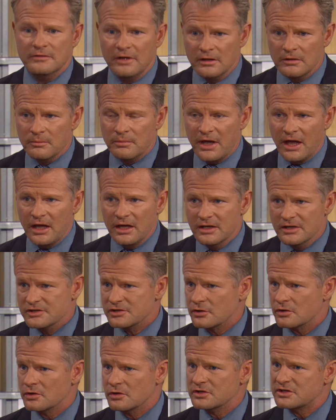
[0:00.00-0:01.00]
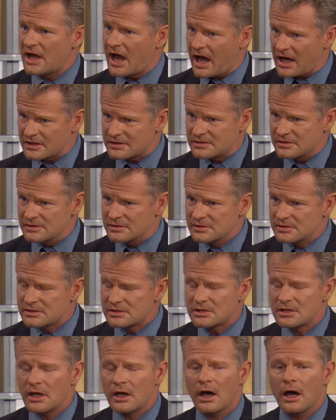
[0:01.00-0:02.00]
didn't pay his or her
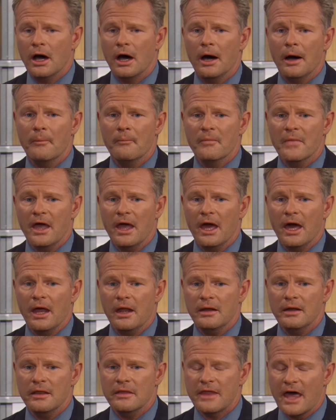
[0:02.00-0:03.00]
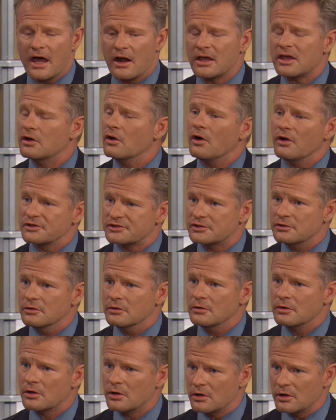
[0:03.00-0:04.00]
taxes, and that can
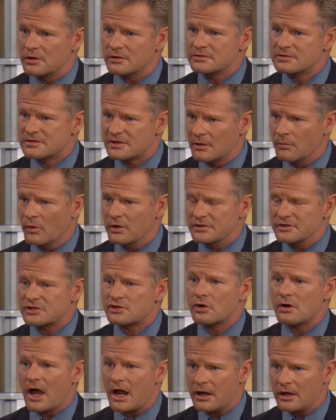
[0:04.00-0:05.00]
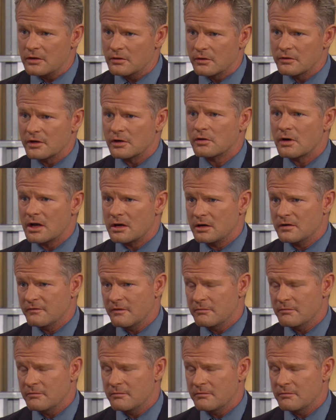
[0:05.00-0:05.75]
also hurt someone's credit or the credit